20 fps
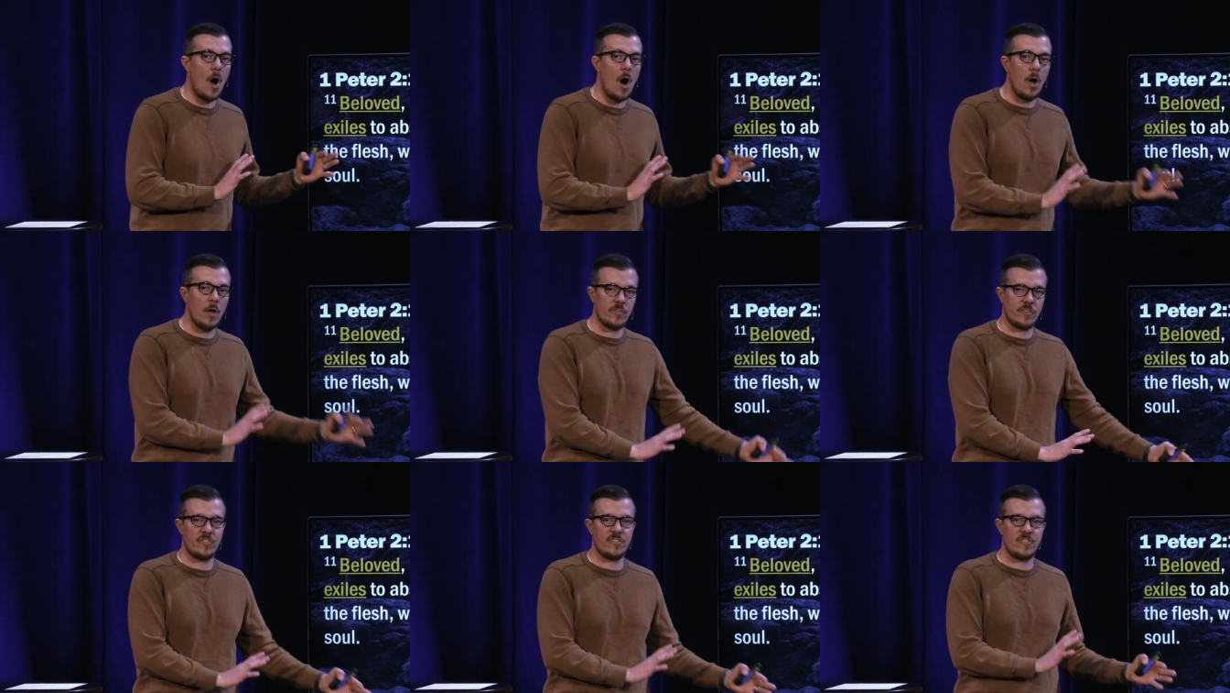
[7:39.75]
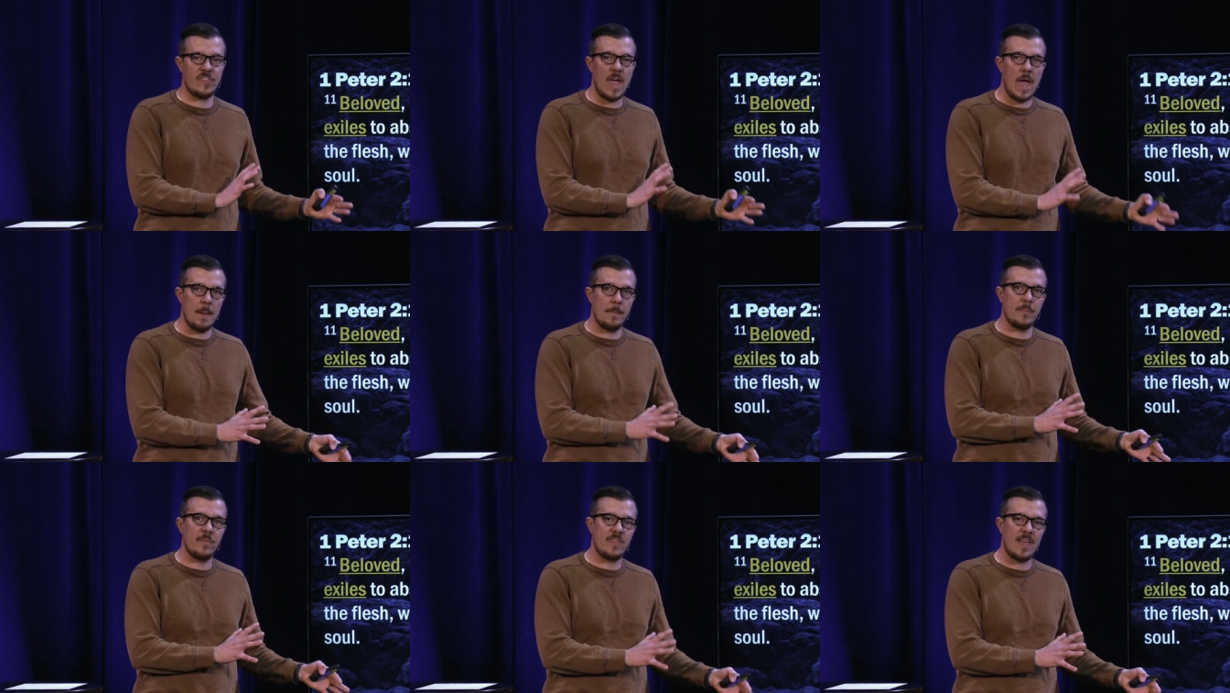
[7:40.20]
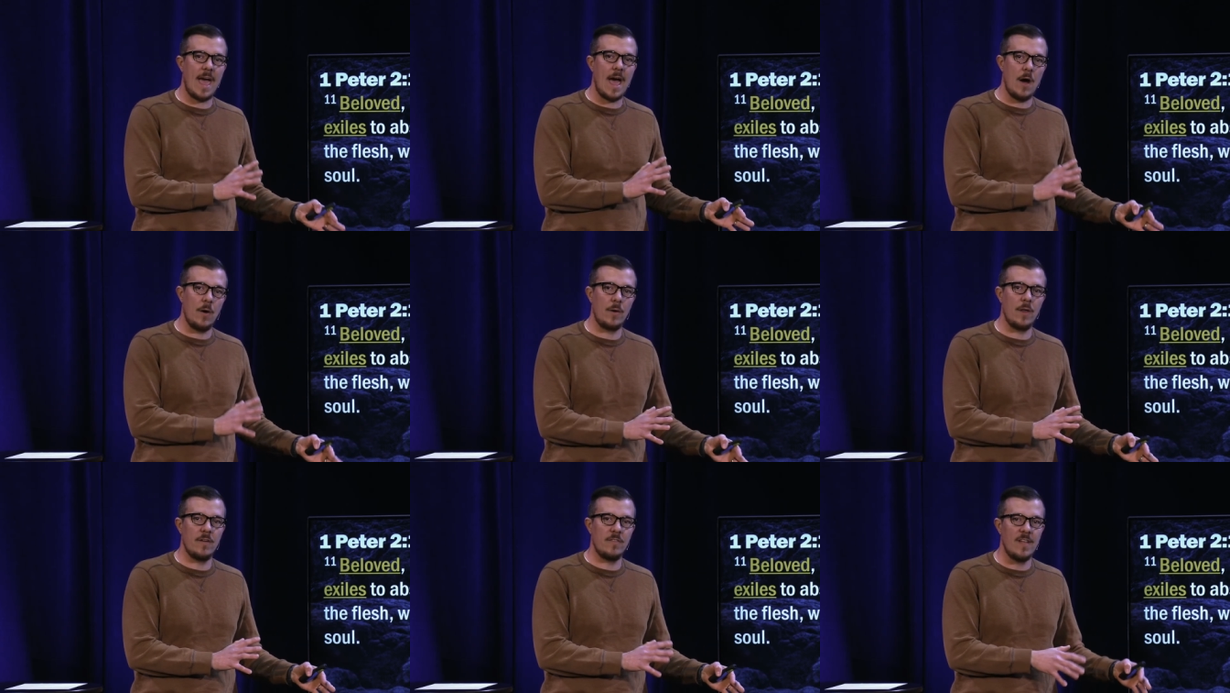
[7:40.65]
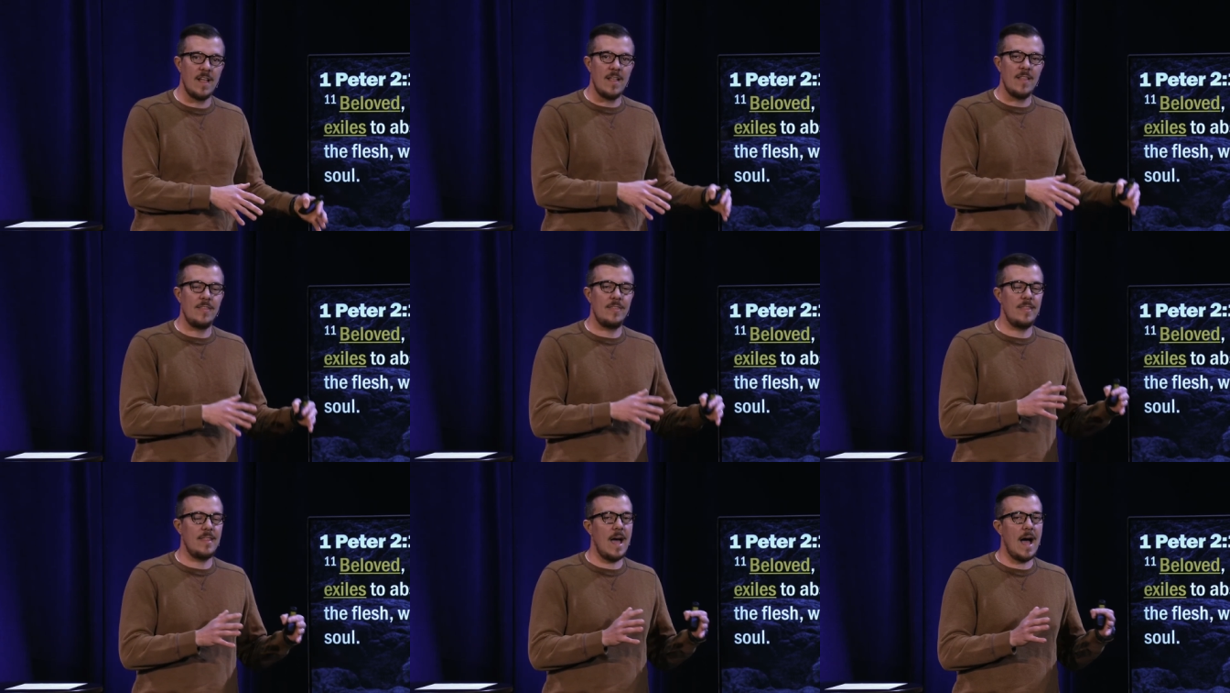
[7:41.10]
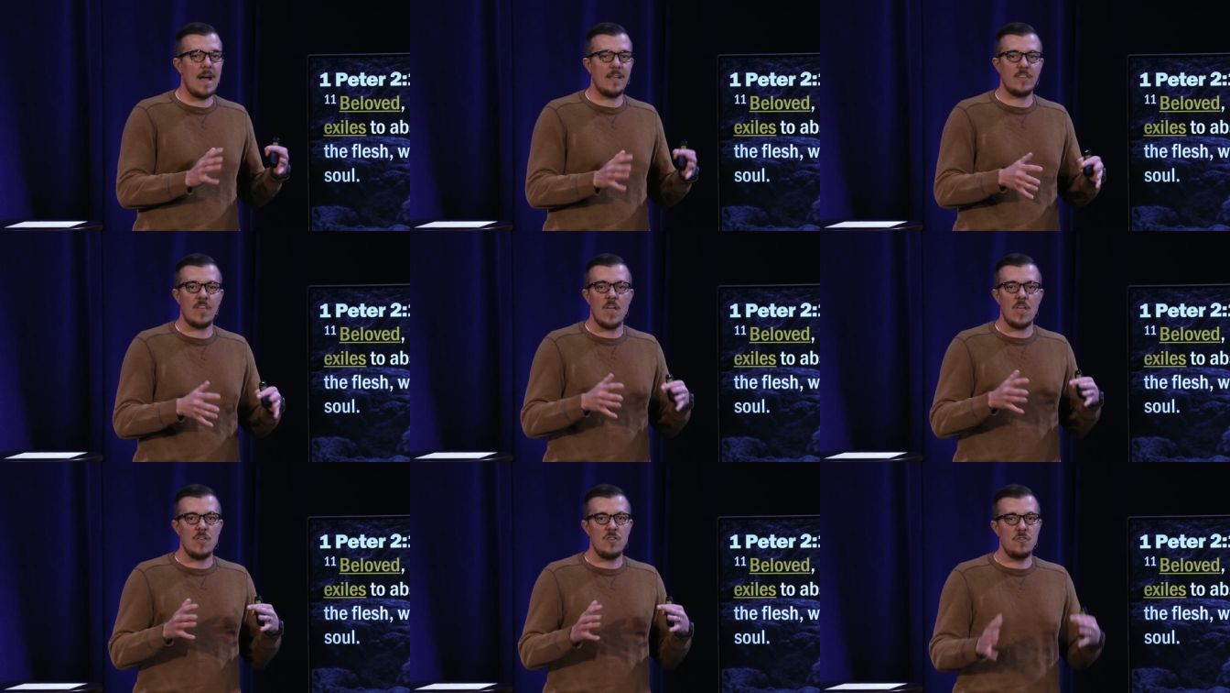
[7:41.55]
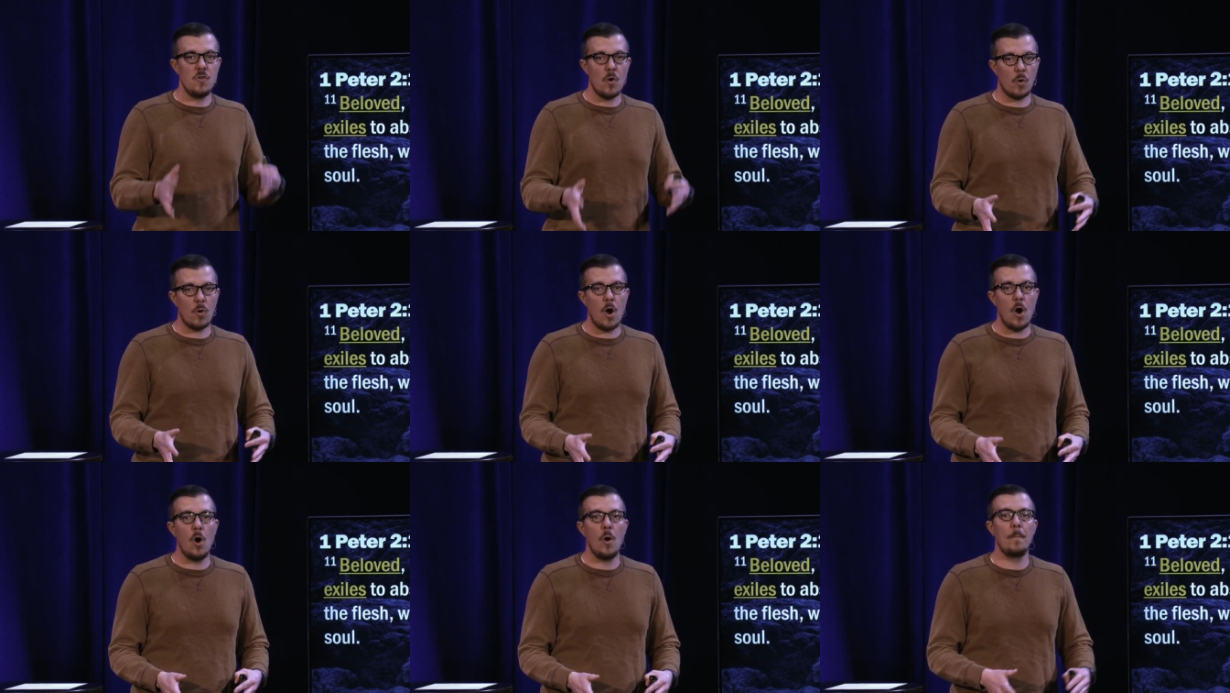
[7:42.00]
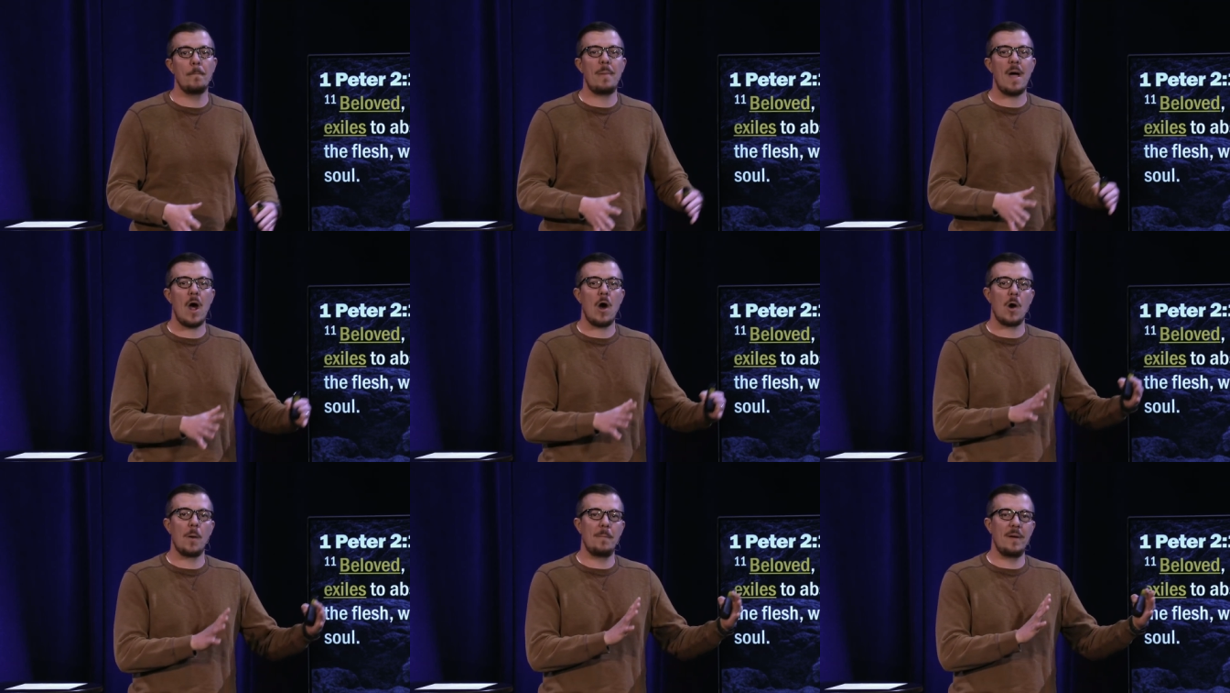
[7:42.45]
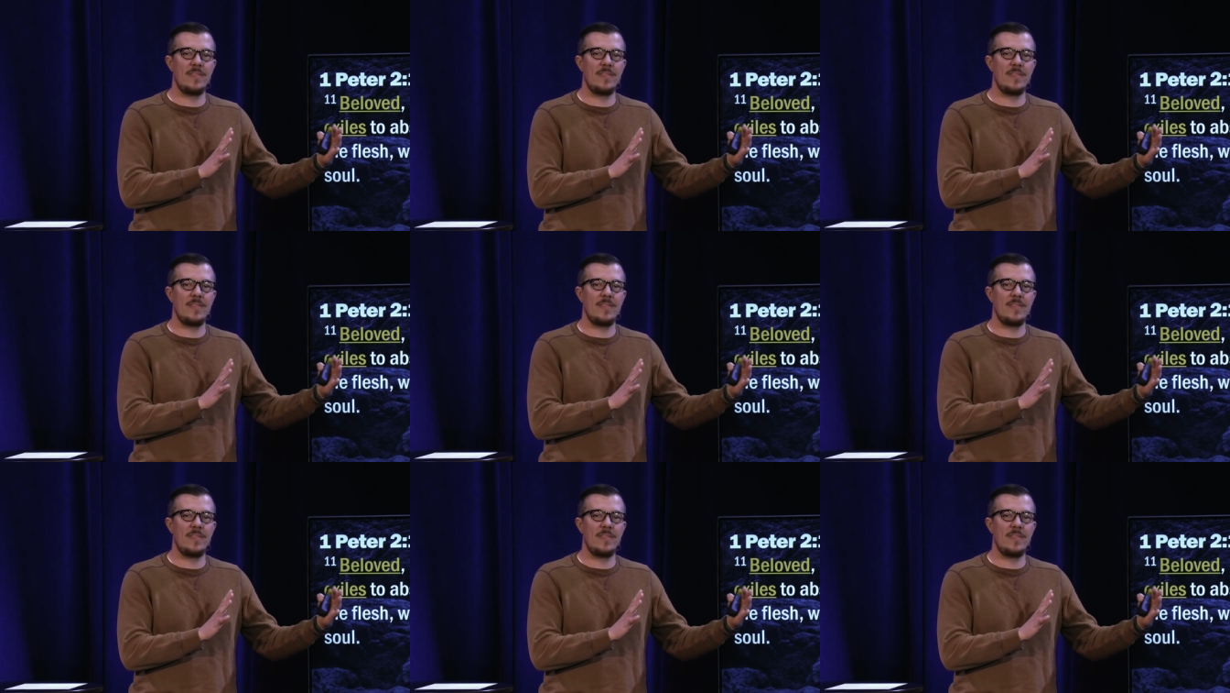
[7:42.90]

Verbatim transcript: all stems out of not your own power,